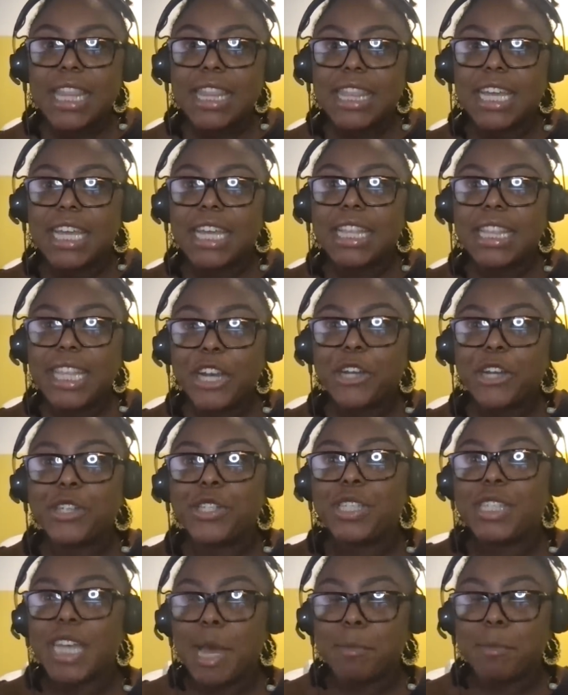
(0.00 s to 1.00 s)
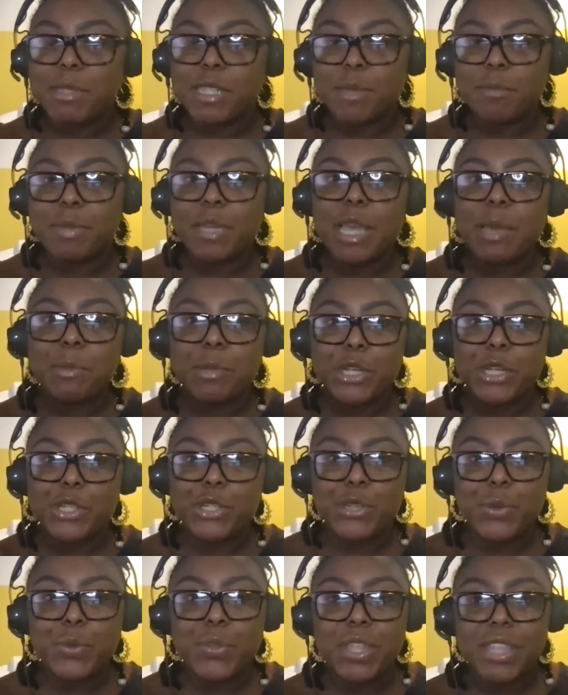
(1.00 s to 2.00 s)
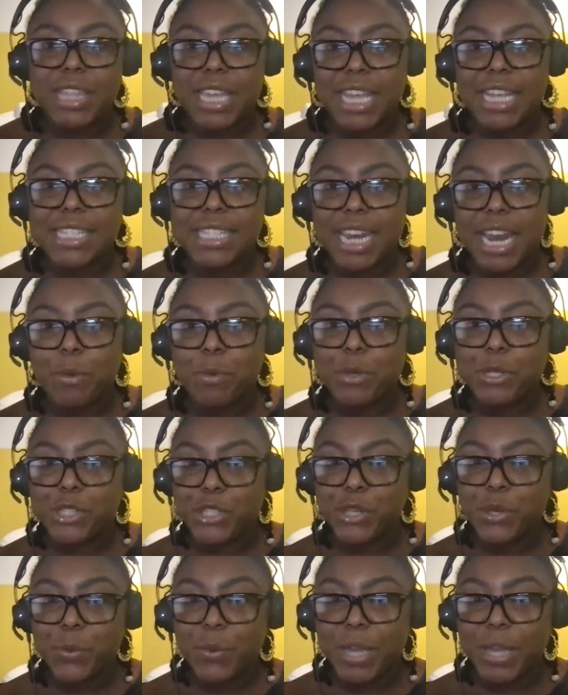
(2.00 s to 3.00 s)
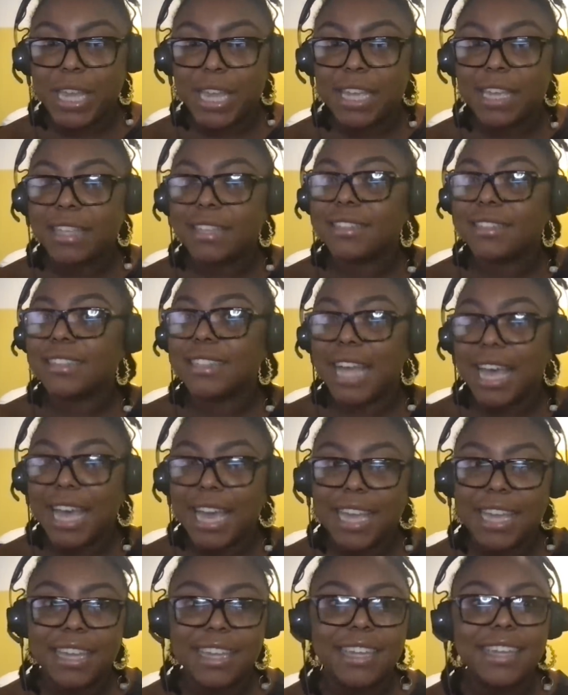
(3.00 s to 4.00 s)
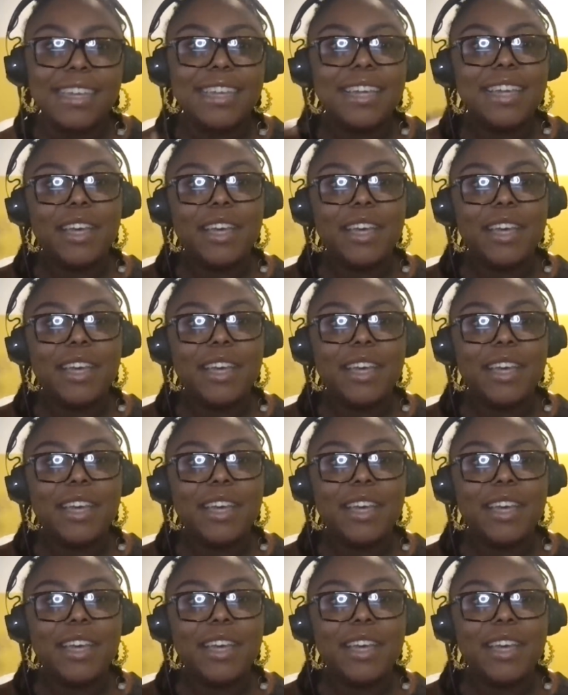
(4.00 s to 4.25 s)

the clear steps to be able to do the things that I was doing, like